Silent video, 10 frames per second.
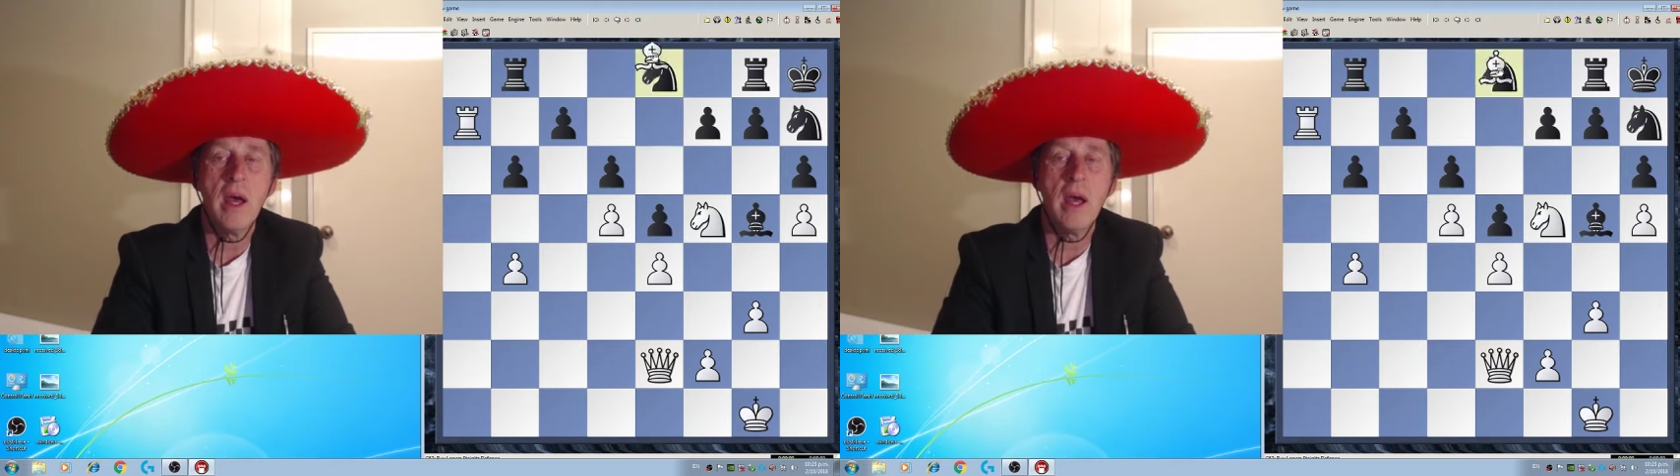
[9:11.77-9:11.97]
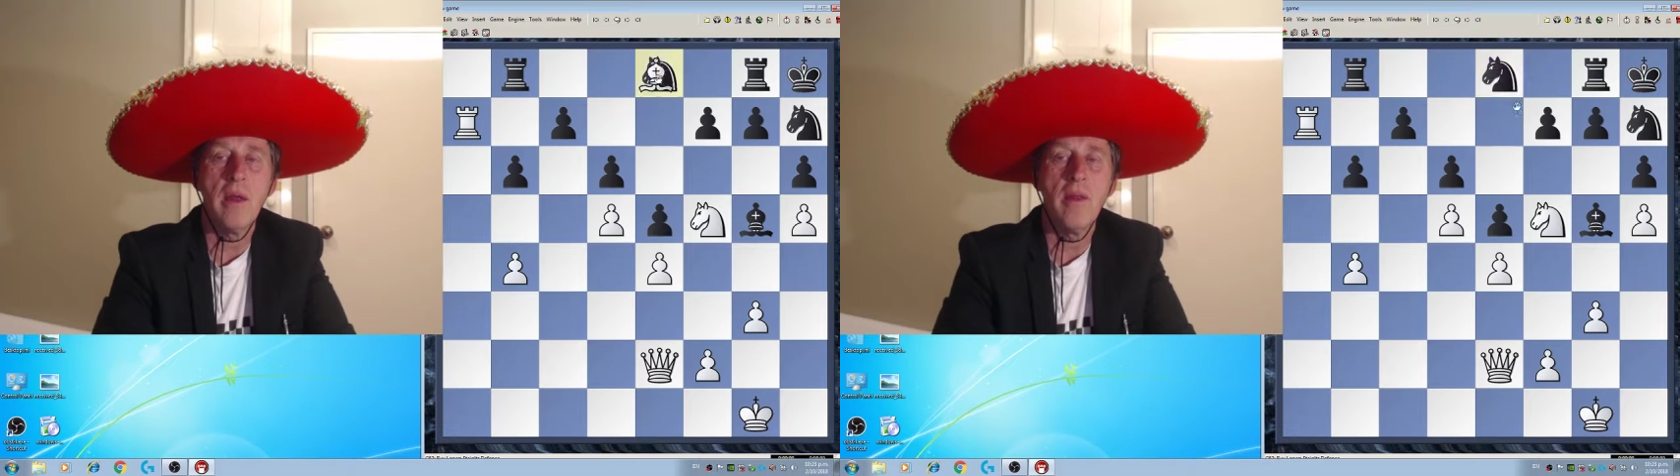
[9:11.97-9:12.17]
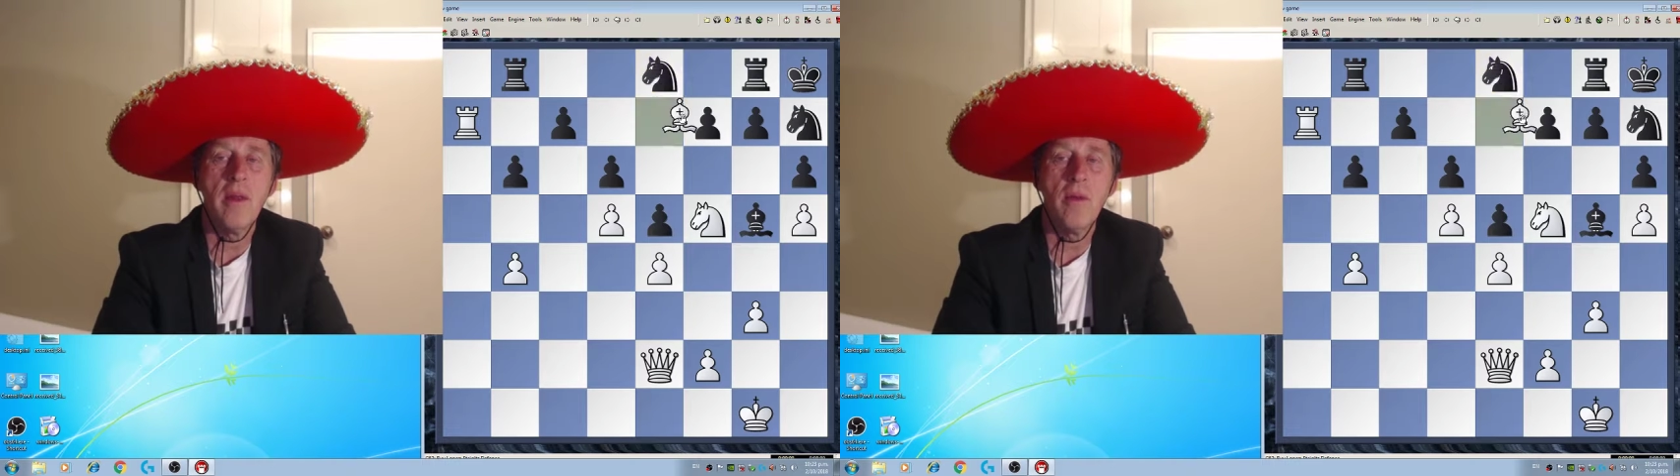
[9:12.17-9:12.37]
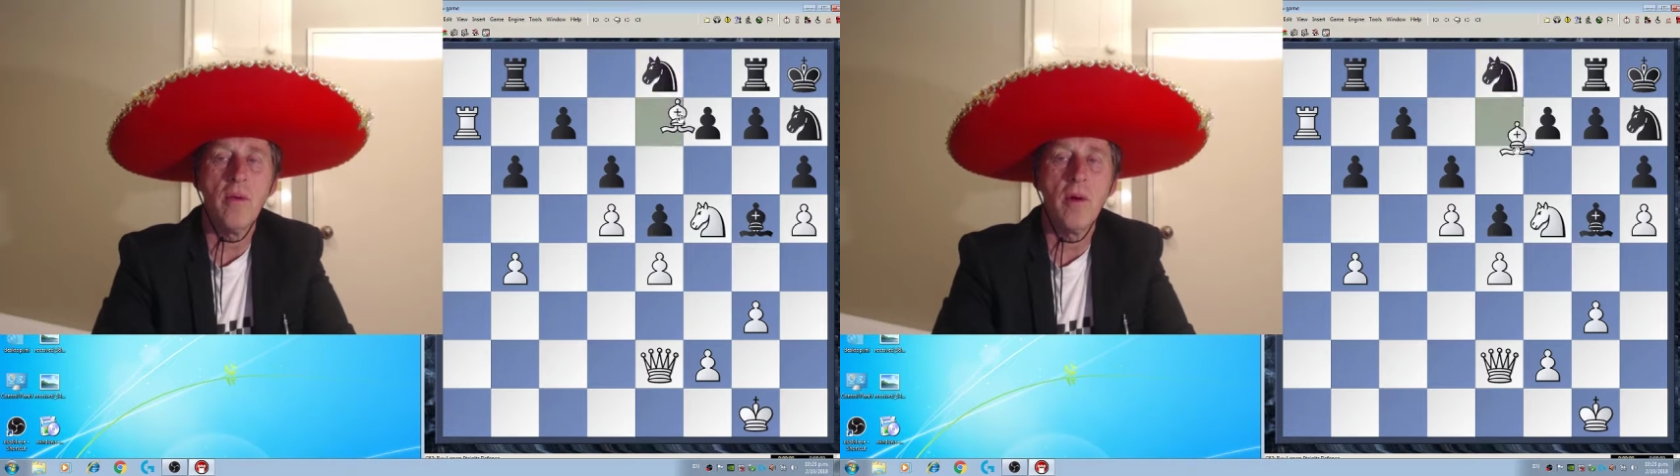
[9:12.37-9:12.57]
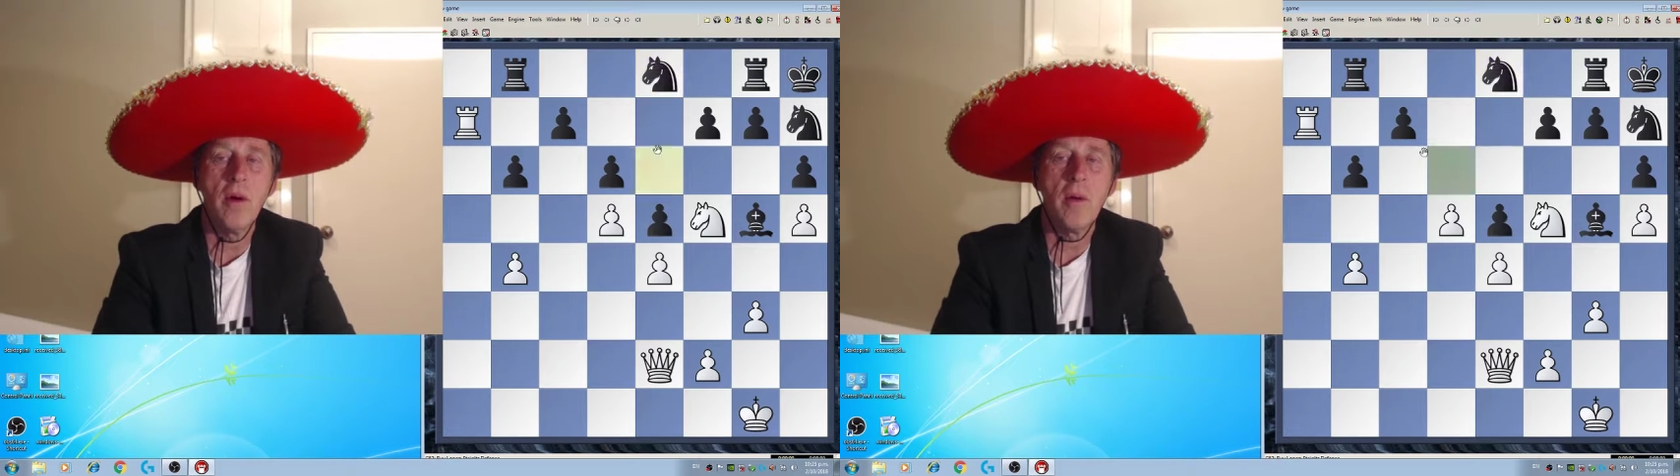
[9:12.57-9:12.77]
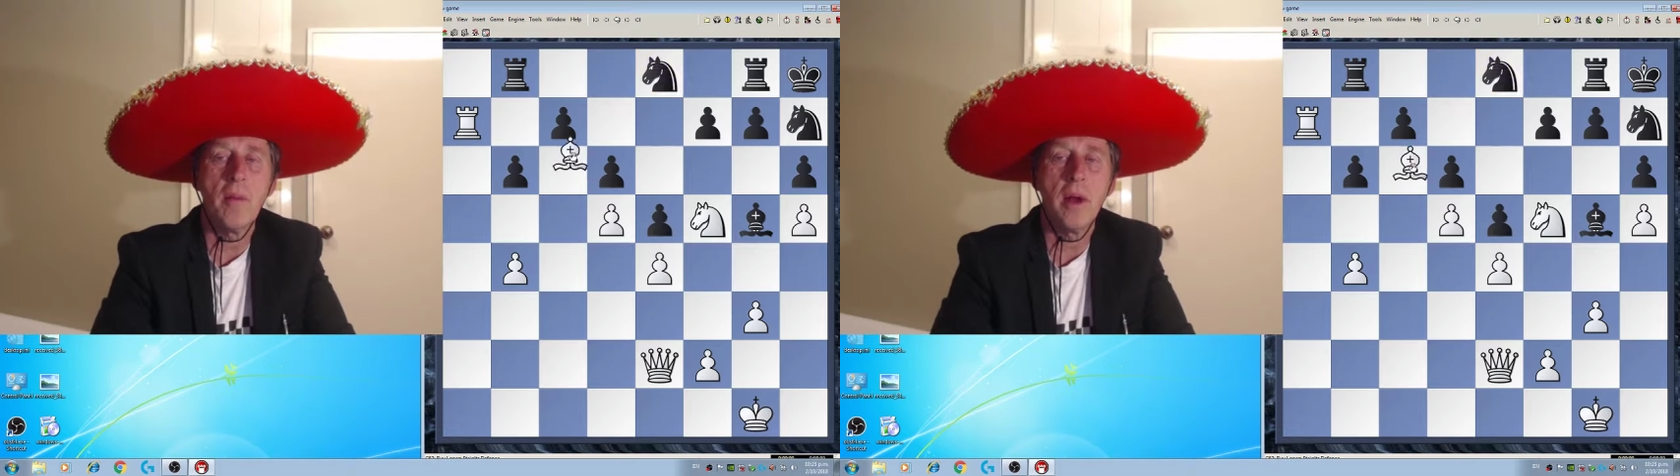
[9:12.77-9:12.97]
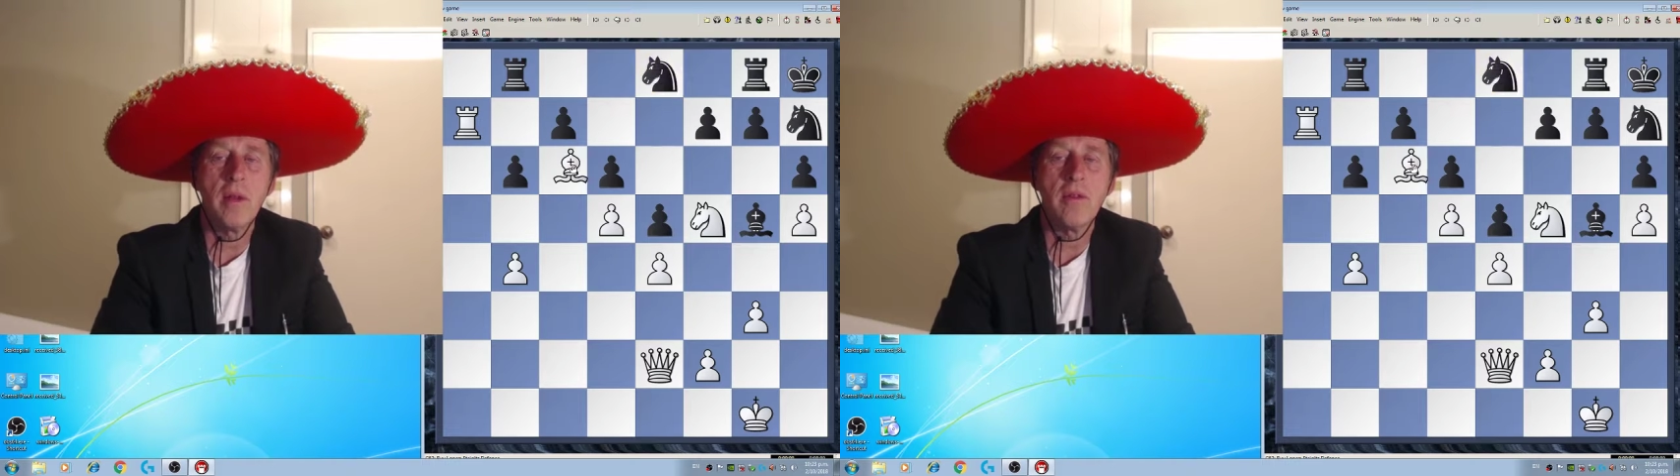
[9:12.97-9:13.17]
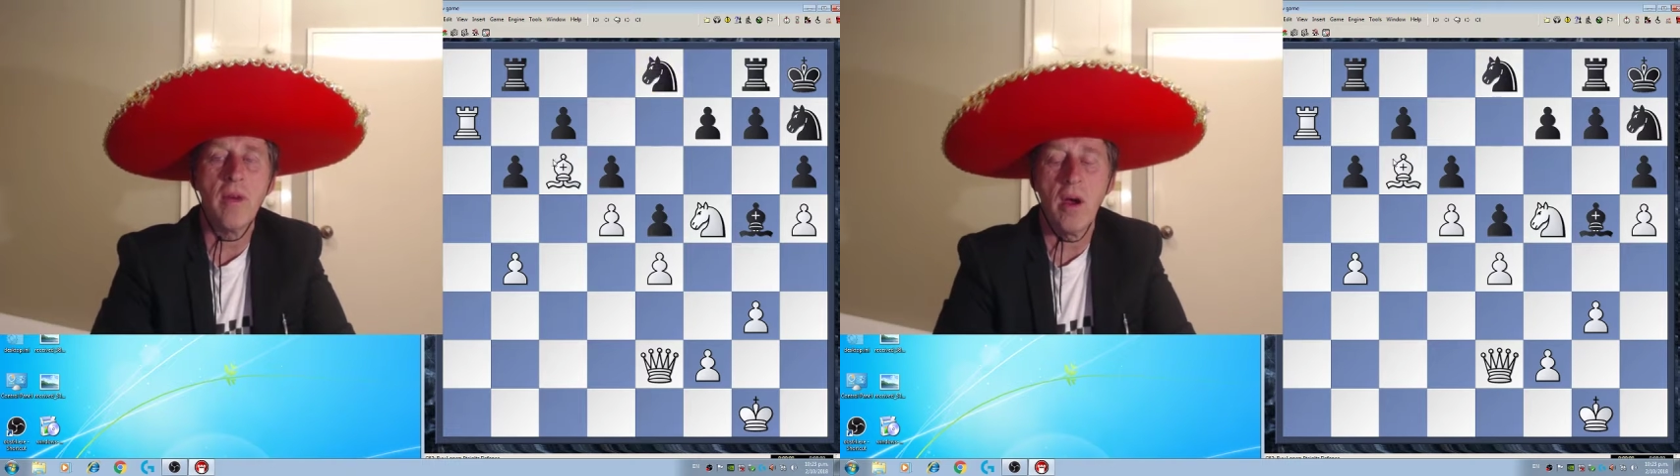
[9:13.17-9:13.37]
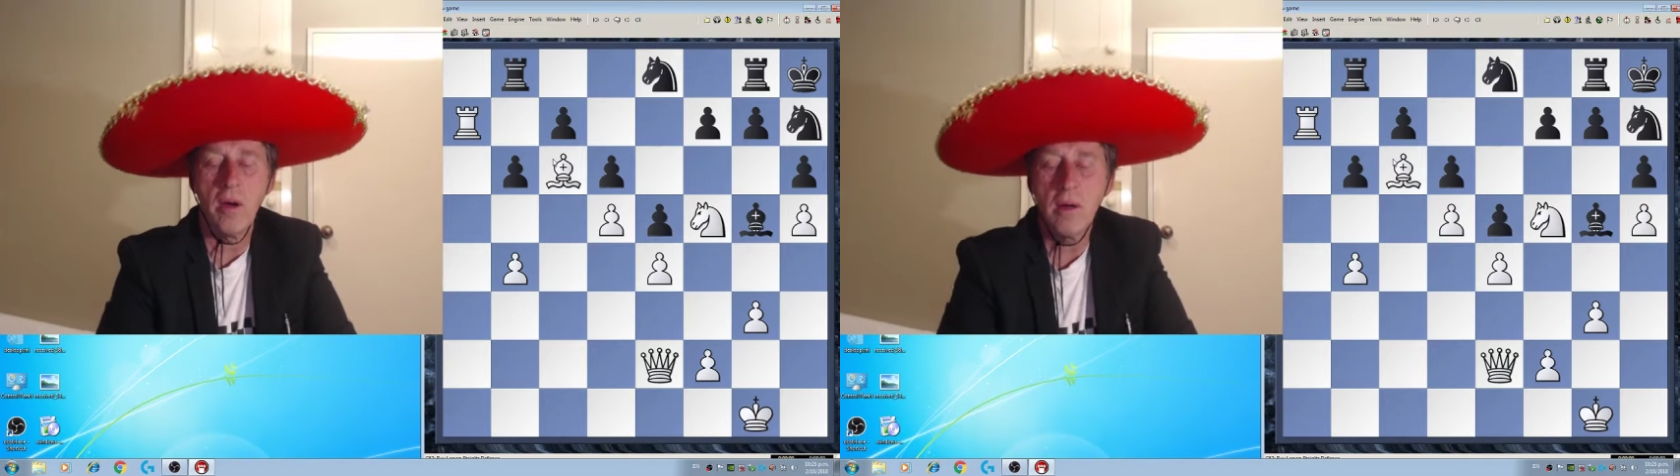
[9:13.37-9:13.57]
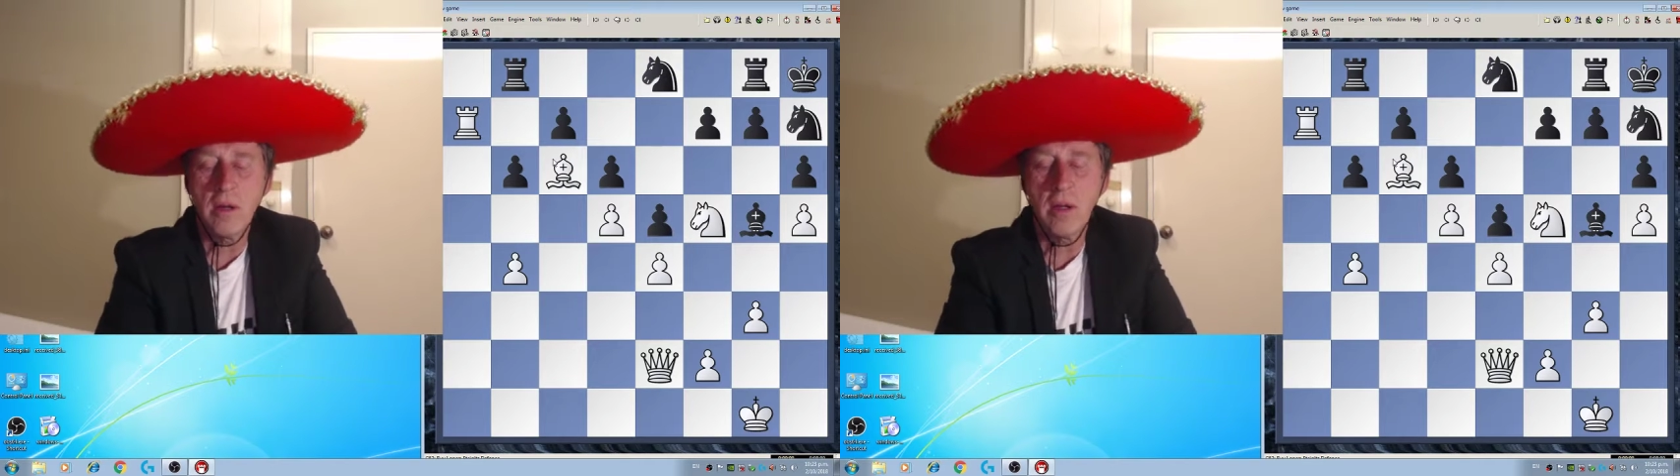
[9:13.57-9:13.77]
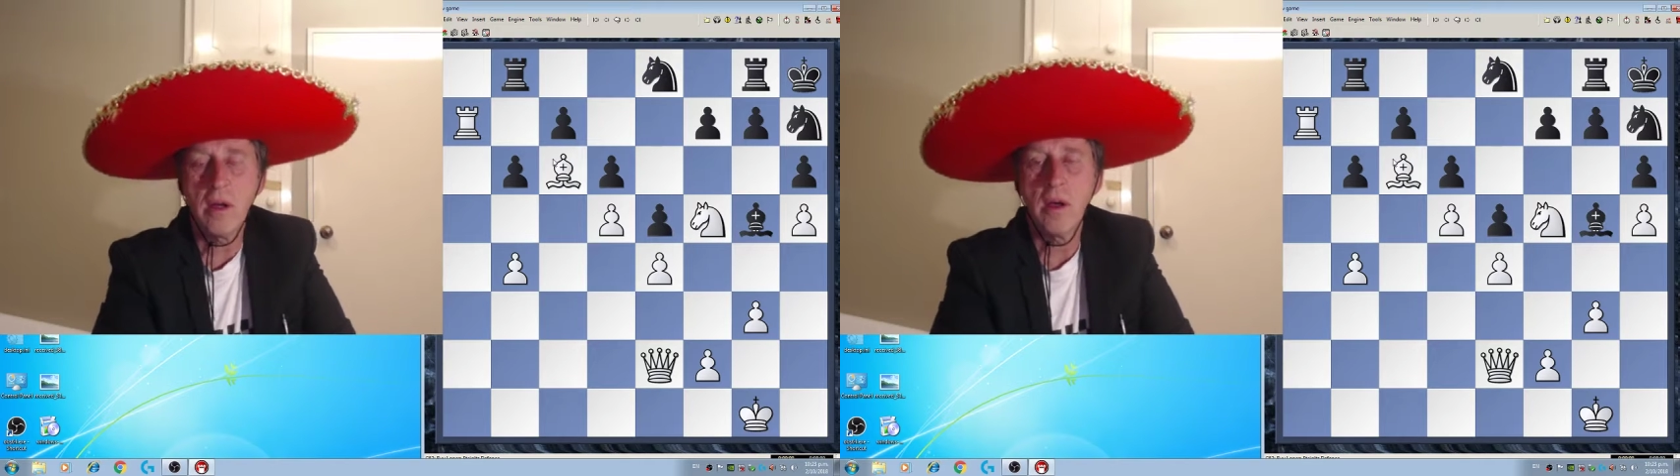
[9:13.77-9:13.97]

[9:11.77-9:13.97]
and then the rook, but I don't.